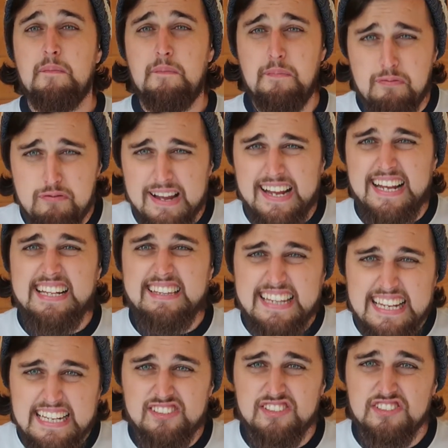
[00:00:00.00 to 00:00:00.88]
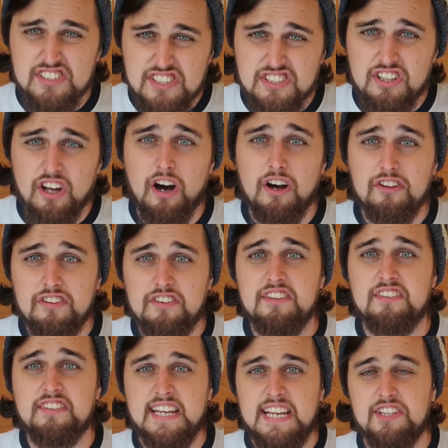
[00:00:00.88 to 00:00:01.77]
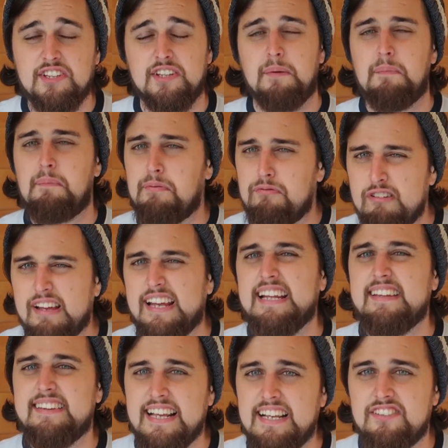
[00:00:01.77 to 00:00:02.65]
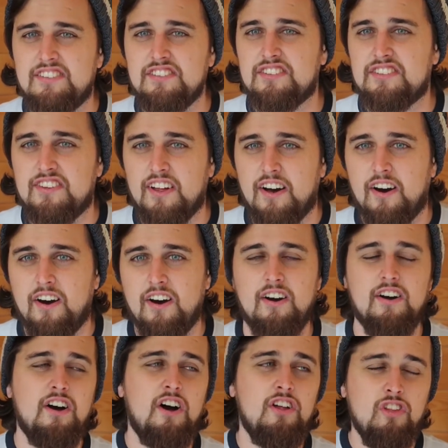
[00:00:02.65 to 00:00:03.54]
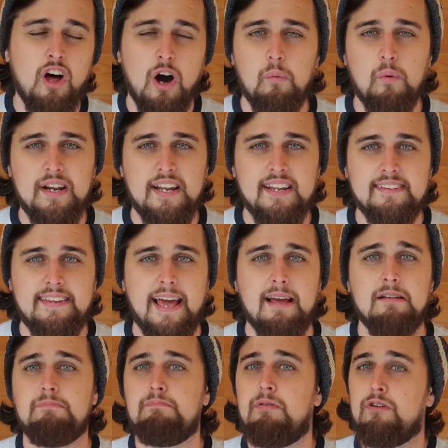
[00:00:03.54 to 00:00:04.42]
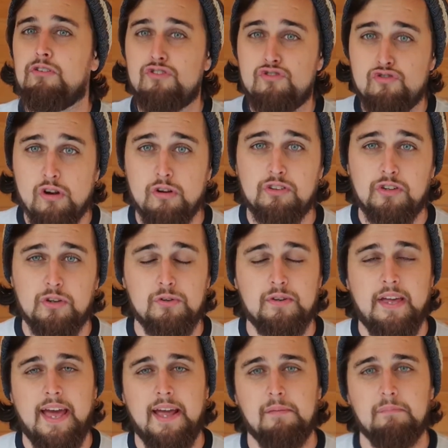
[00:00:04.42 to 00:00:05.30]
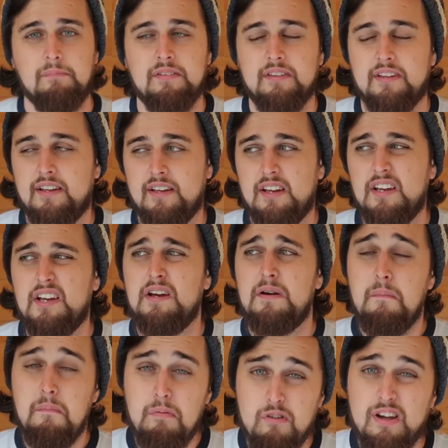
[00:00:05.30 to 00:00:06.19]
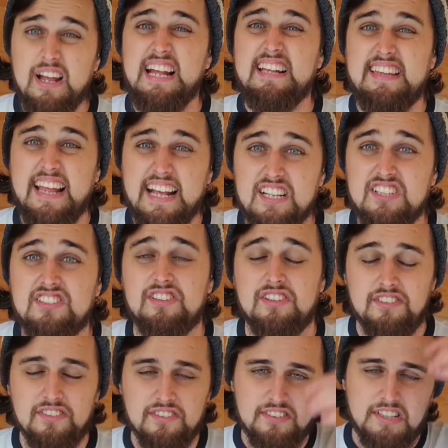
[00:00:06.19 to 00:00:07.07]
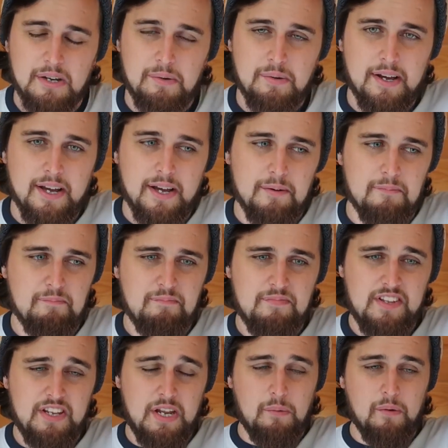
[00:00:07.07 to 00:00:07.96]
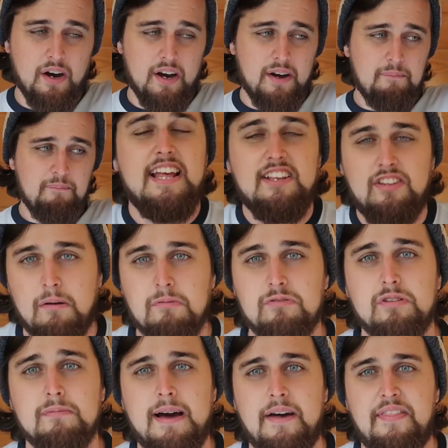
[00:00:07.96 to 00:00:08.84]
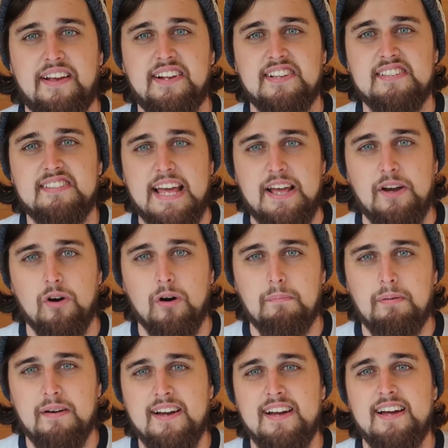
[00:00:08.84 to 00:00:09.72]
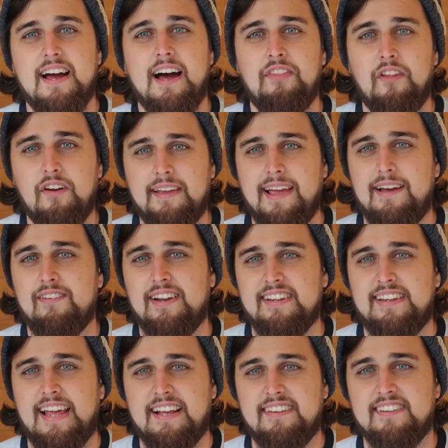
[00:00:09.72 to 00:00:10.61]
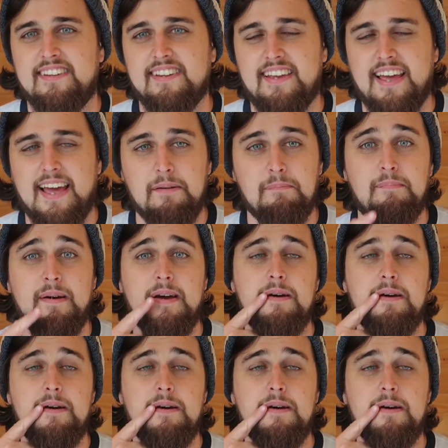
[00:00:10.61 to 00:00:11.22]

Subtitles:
pretty decent start to the season, a pretty decent start. Not won any games, but drew 2 games. Pretty decent, so you know what? Let's hope somehow they can stay up and not get relegated again.